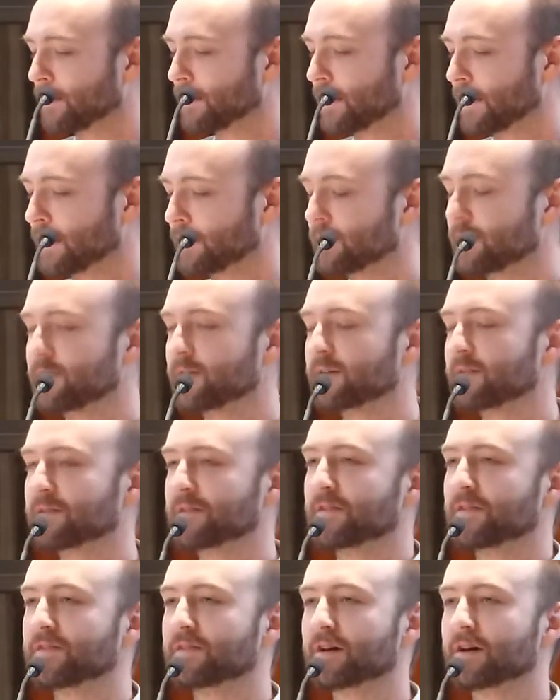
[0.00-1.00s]
And this
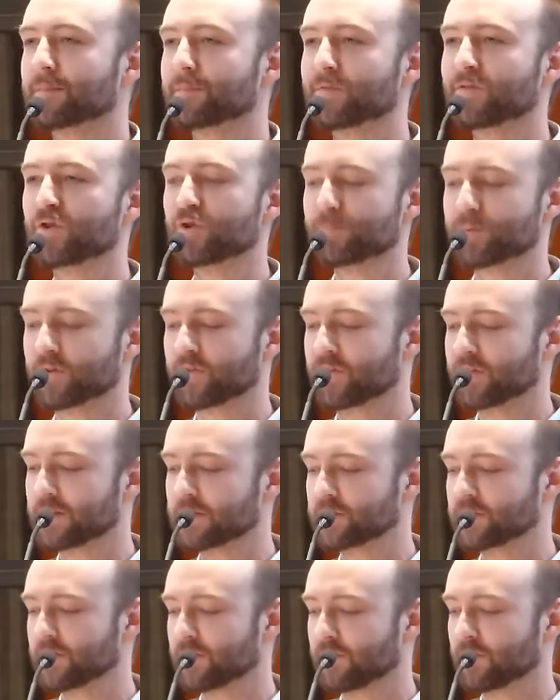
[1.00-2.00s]
isn't some
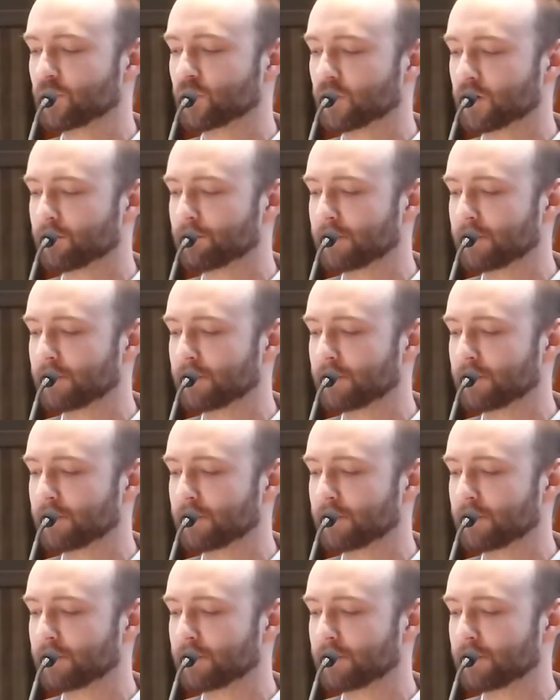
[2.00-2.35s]
superstitious or